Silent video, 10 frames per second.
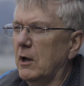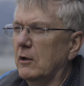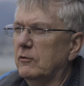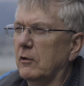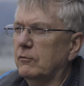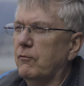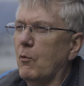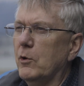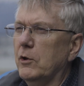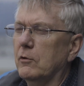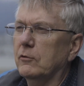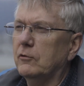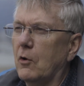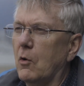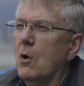asked us 40 years
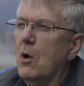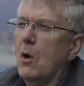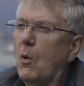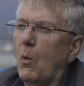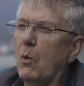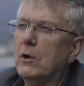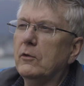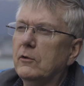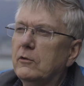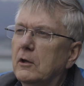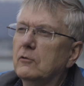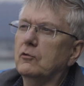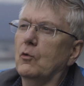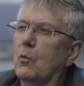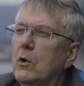ago, what are the
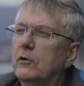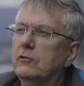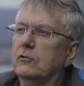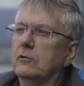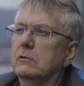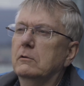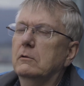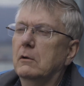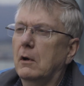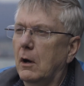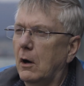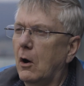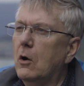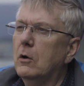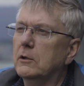things you wish
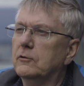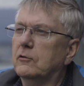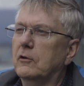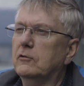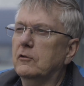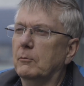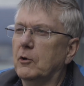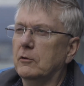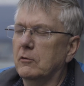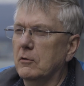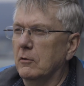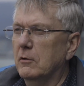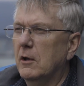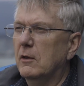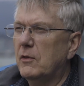a haulage system could do,
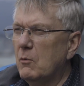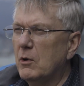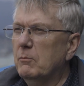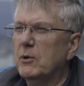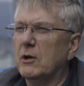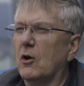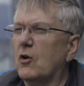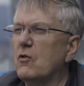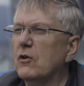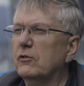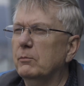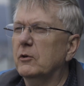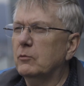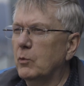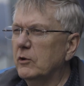that would have been our
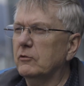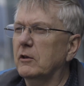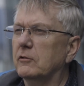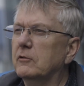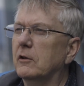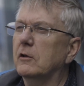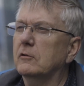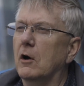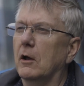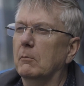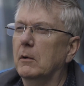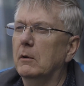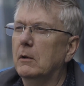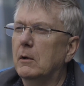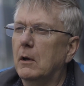Christmas wish list at the time.
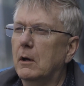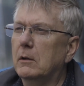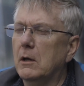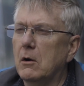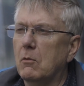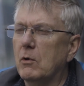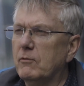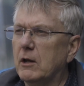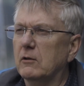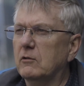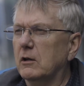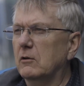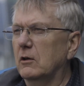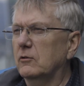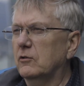And now we've got a
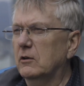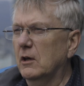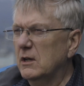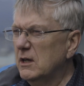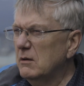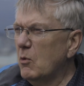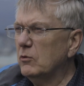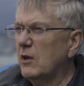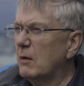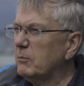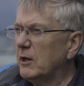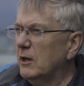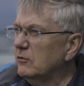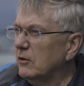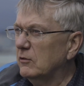technology that in most
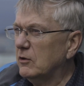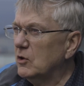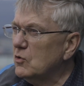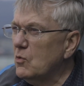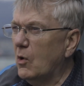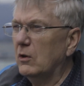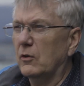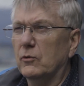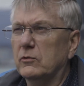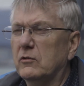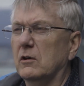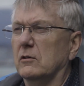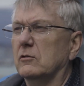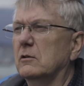applications can do all of those things.